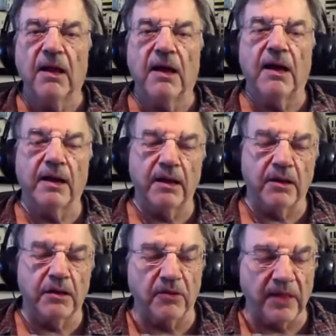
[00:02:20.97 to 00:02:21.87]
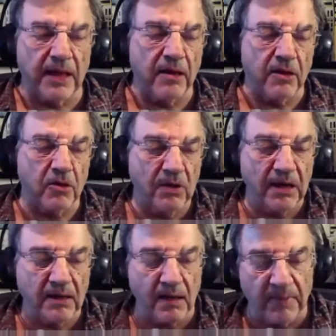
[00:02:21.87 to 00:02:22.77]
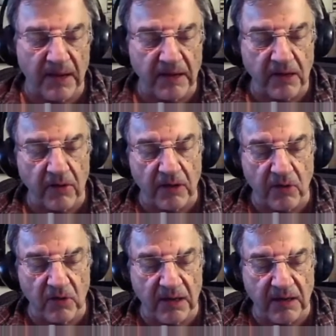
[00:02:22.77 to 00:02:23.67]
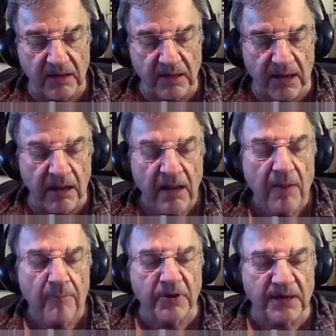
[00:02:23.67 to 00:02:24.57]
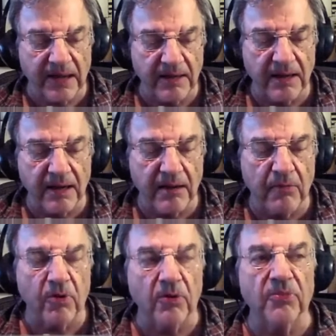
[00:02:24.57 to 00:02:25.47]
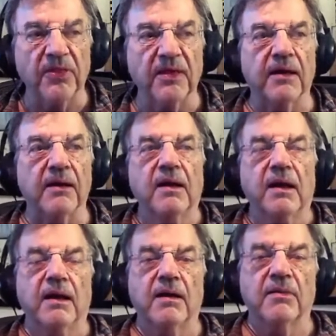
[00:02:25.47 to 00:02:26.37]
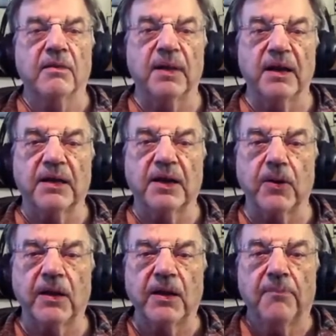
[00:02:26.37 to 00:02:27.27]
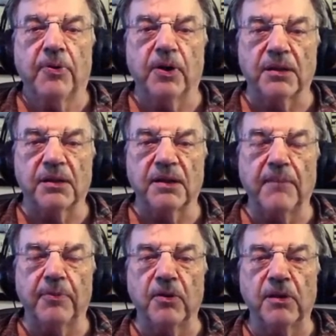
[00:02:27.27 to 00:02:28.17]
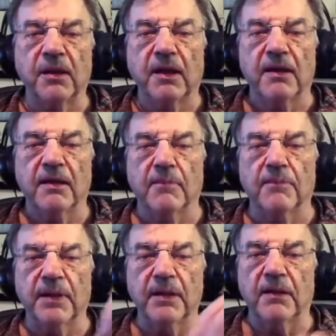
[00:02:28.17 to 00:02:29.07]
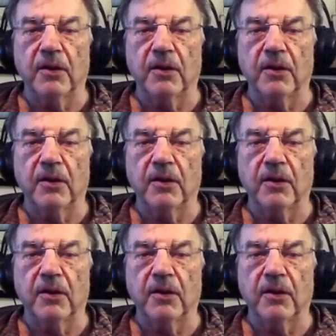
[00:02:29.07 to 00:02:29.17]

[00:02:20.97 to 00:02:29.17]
And so they had a military coup d'etat, where the military put snipers in the build.